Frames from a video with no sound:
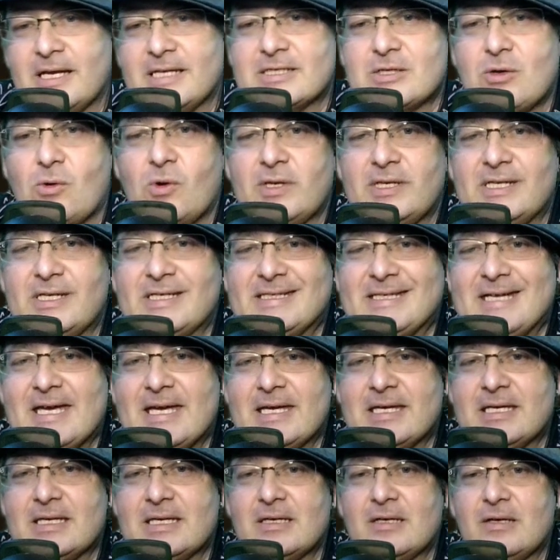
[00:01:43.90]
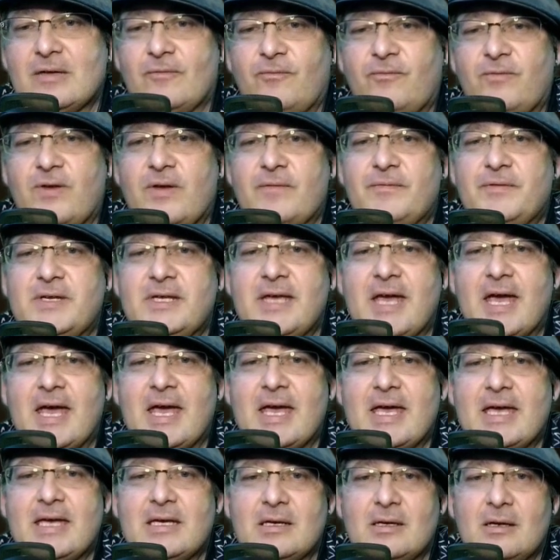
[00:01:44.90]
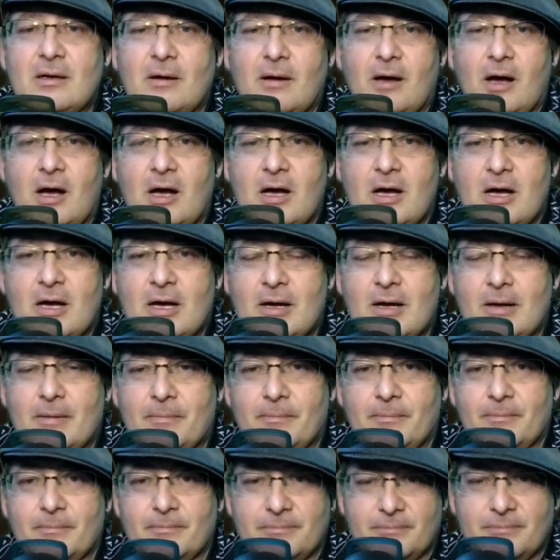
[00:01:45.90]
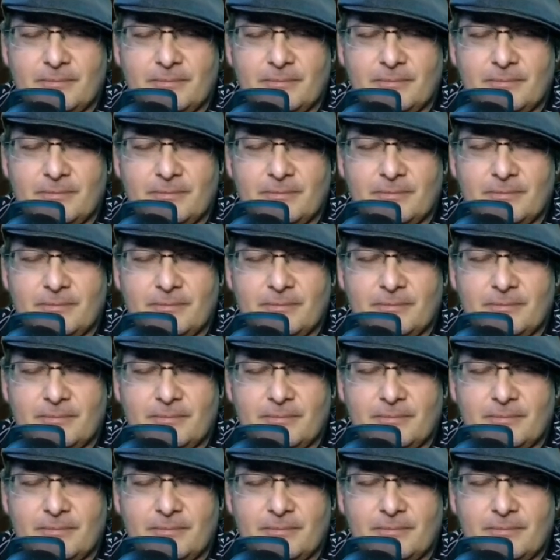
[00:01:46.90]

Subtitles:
It's going to take 58 blue